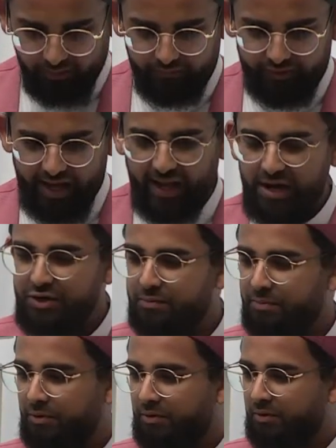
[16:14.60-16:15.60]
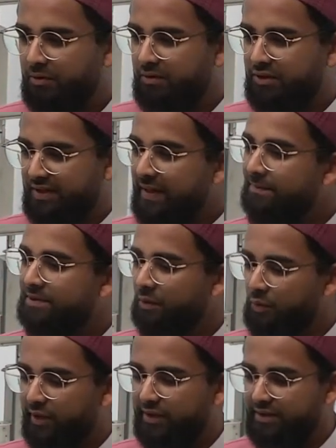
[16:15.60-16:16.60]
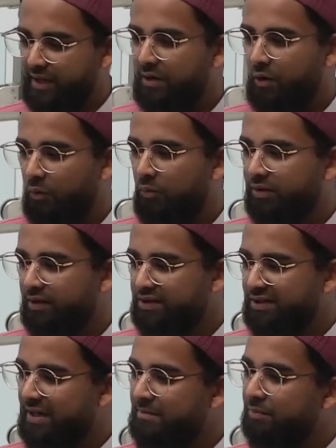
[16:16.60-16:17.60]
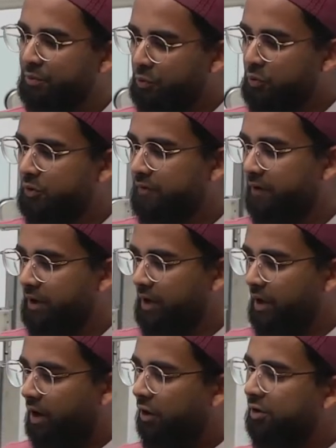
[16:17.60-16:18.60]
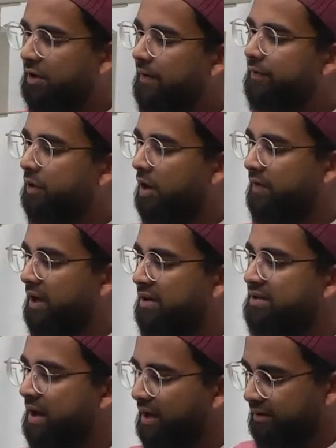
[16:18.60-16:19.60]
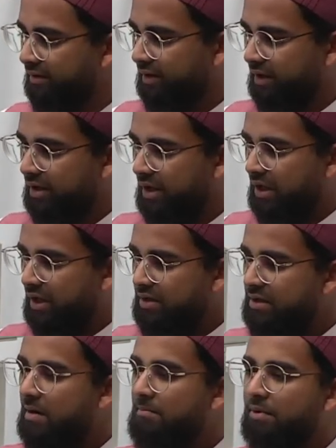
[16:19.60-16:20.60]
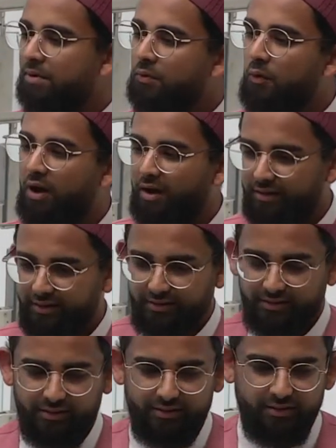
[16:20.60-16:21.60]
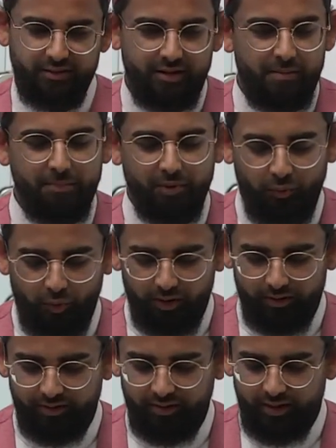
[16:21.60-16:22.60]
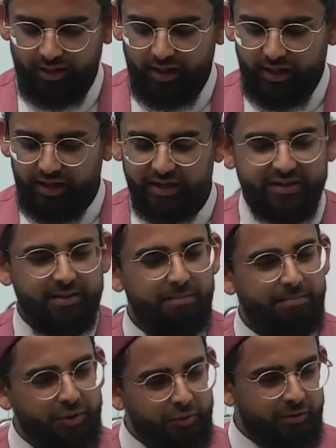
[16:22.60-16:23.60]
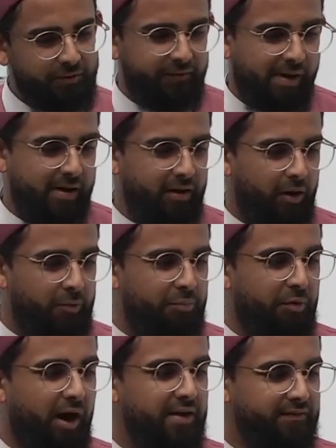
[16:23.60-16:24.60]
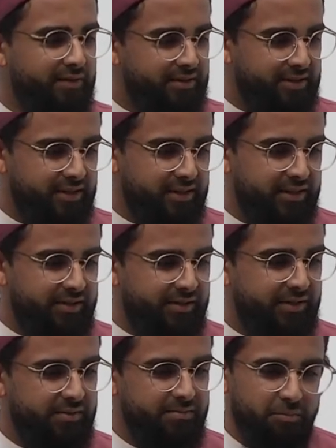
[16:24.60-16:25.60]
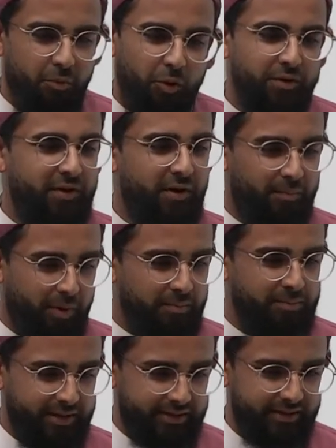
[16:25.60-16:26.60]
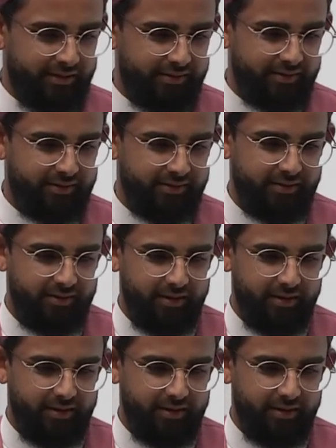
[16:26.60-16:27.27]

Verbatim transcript: of tangible tips that we can take home with us to improve our level of ihsan. Number one, number one is to beautify our private deeds more than our public deeds.